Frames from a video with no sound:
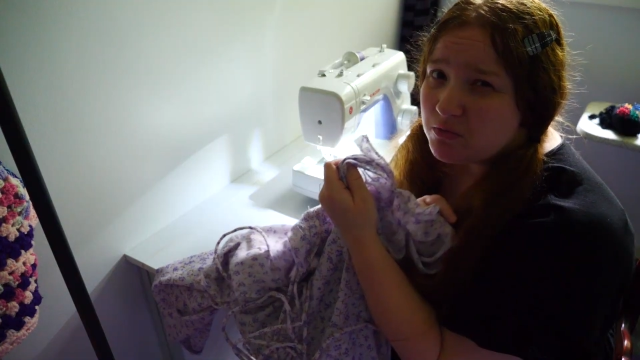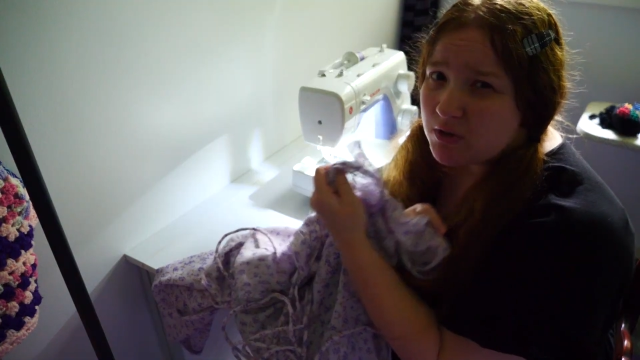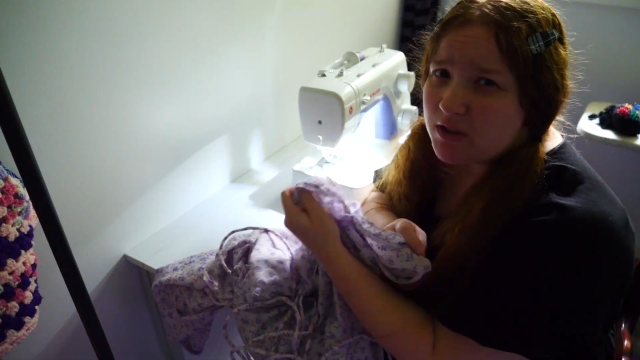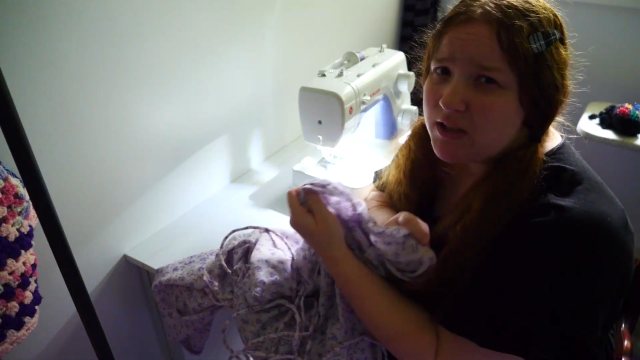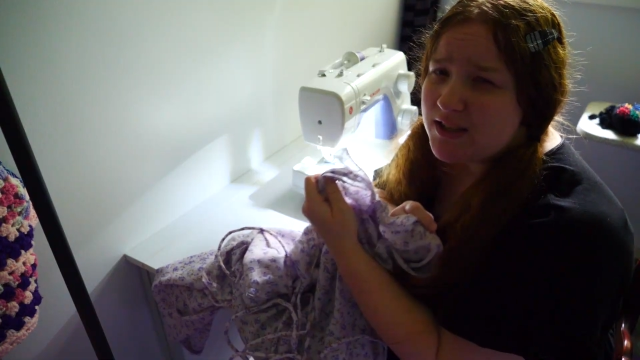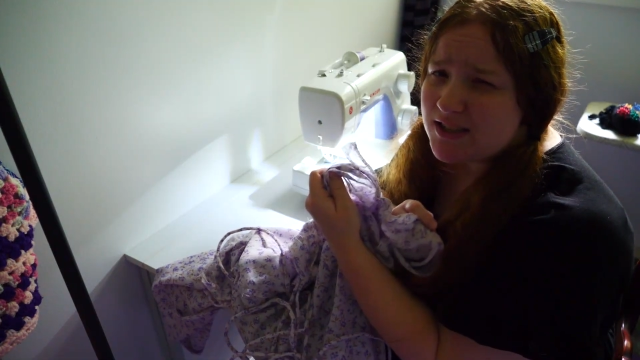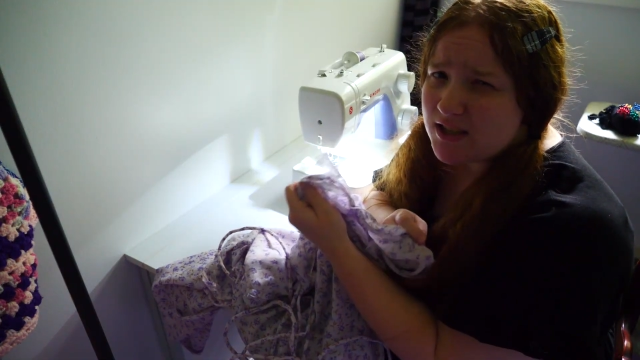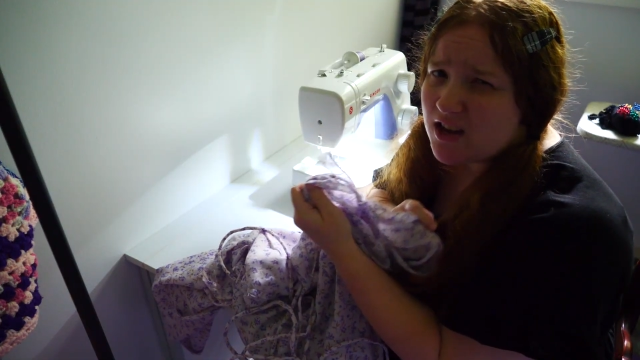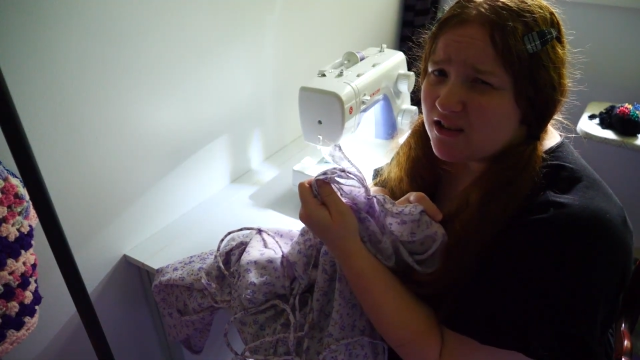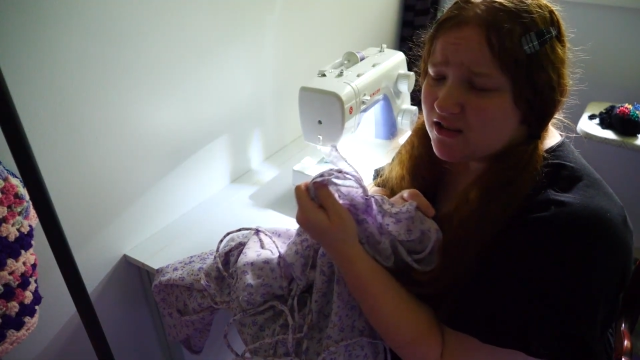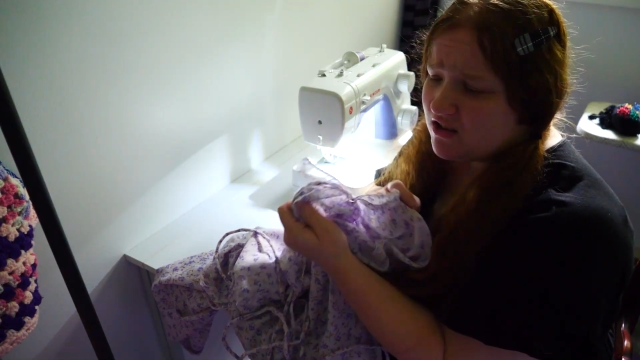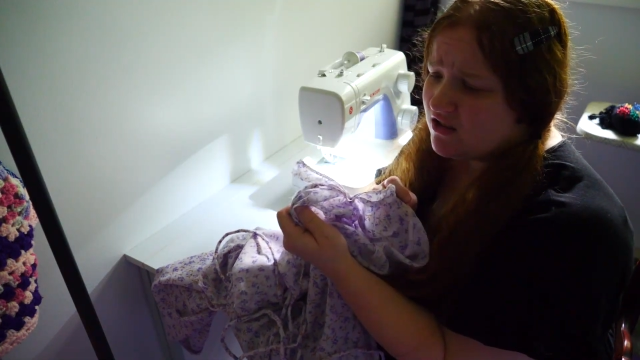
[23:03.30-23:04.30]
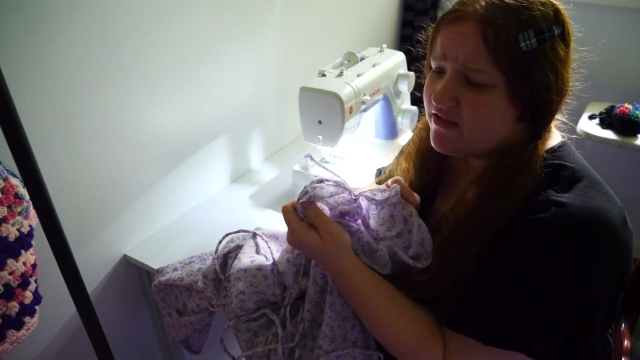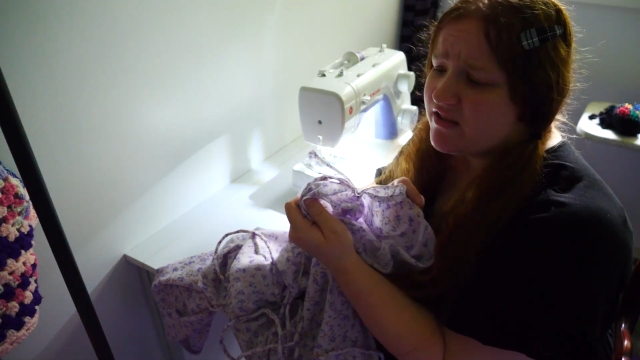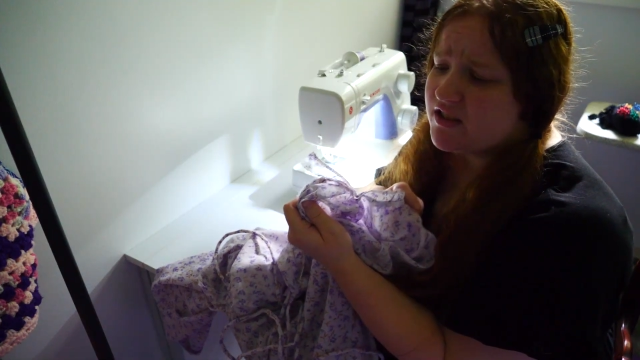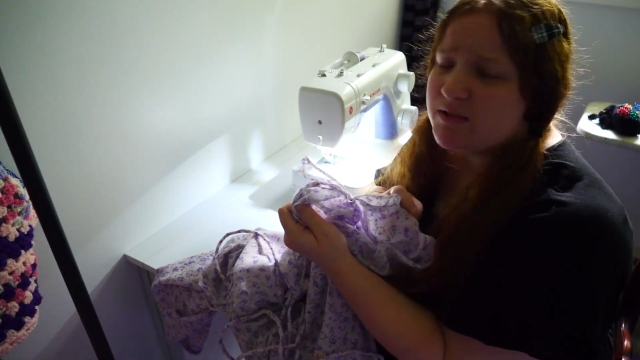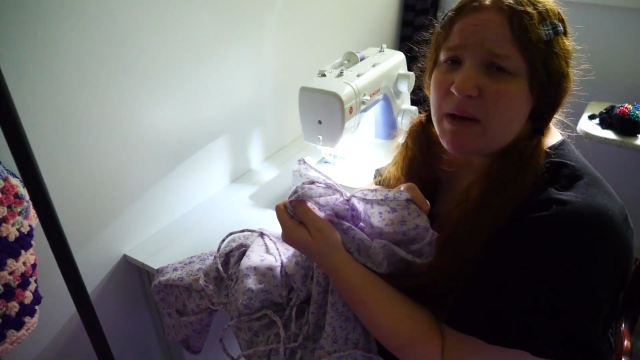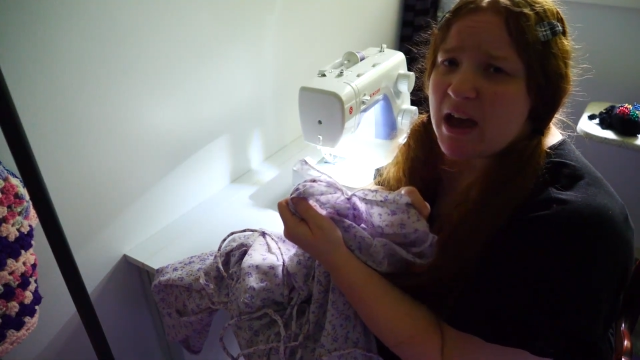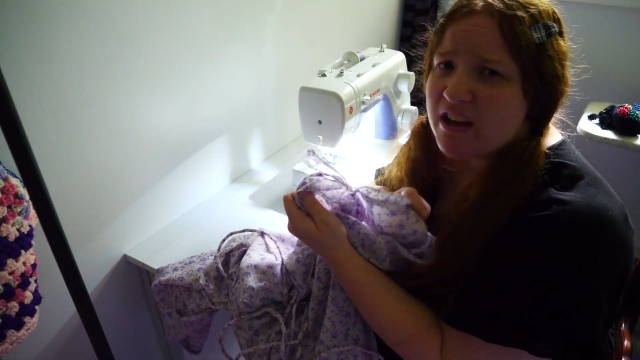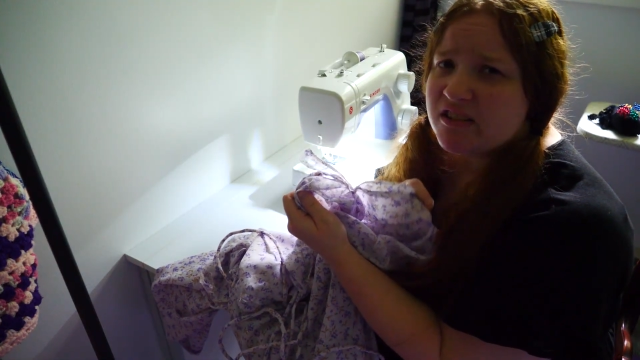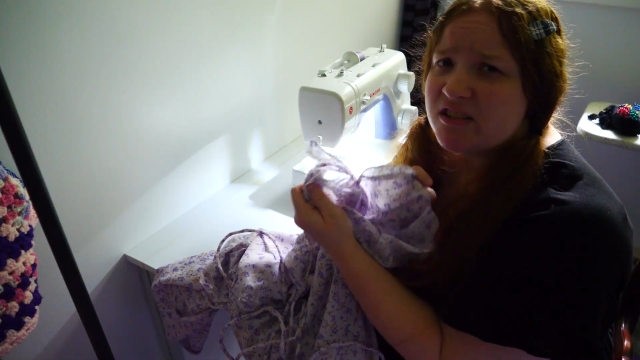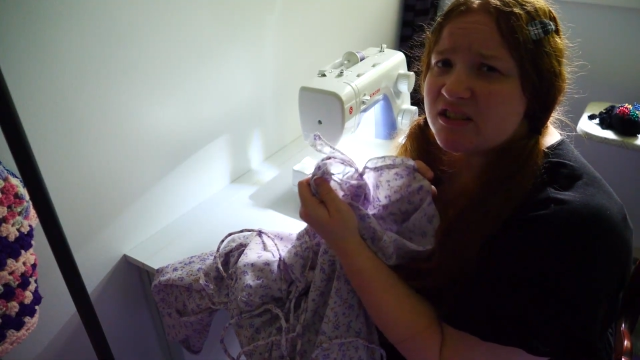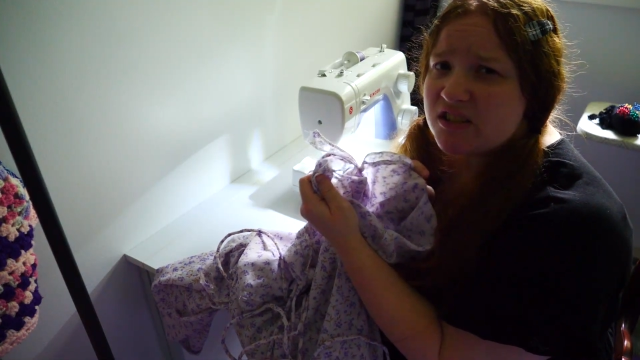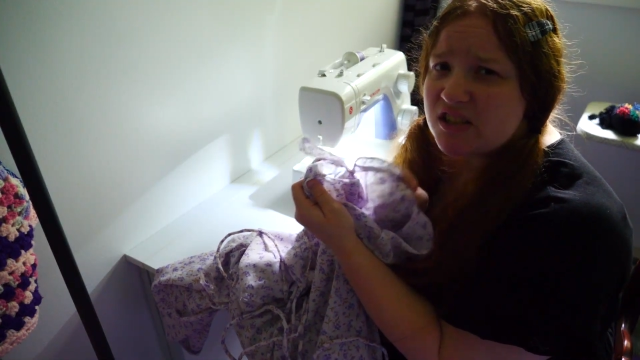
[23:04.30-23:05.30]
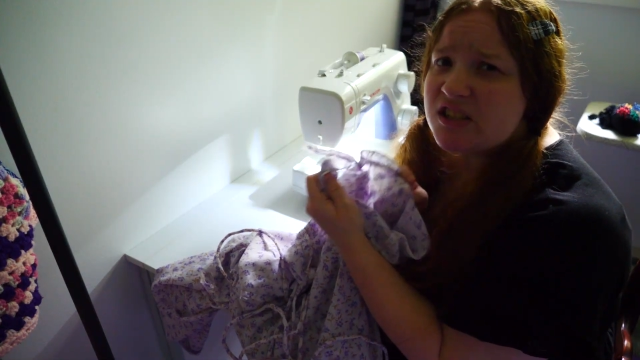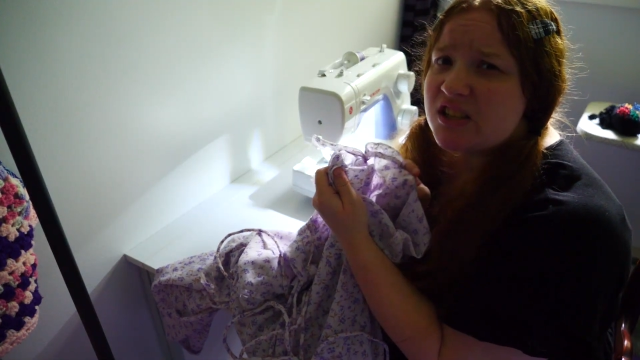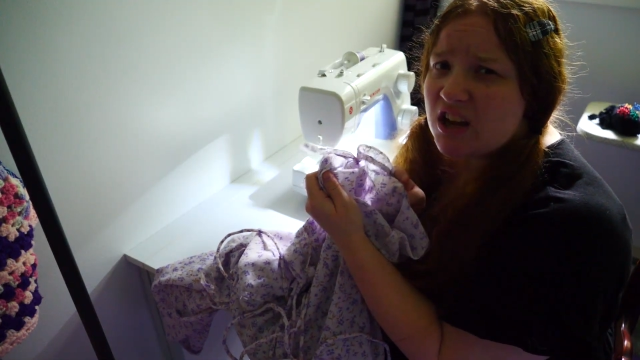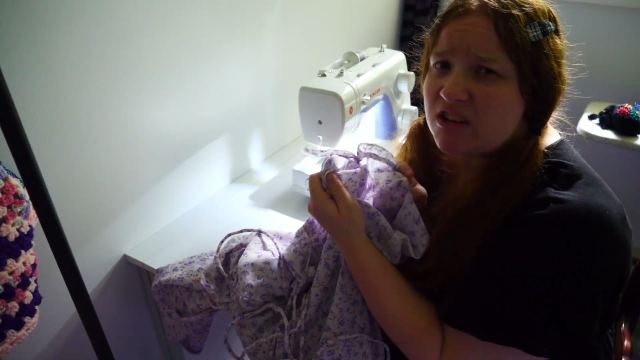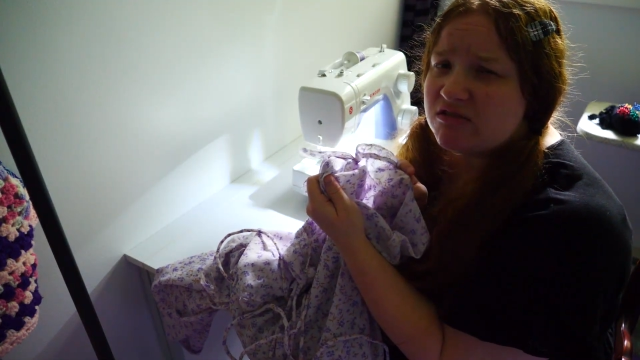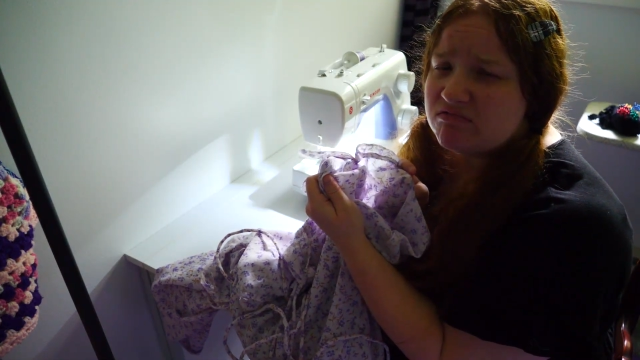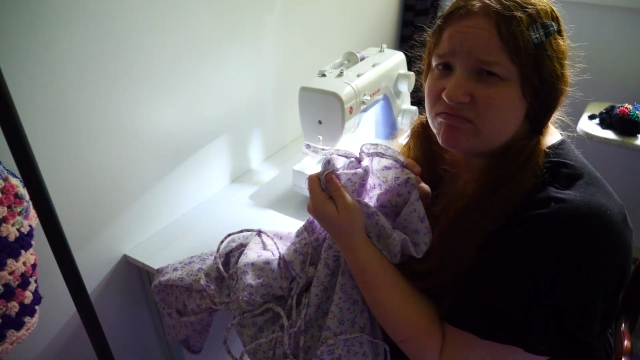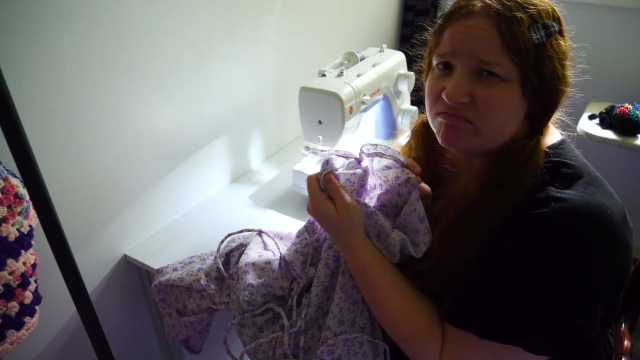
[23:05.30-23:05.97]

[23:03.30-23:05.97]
really suck on this pattern to sew.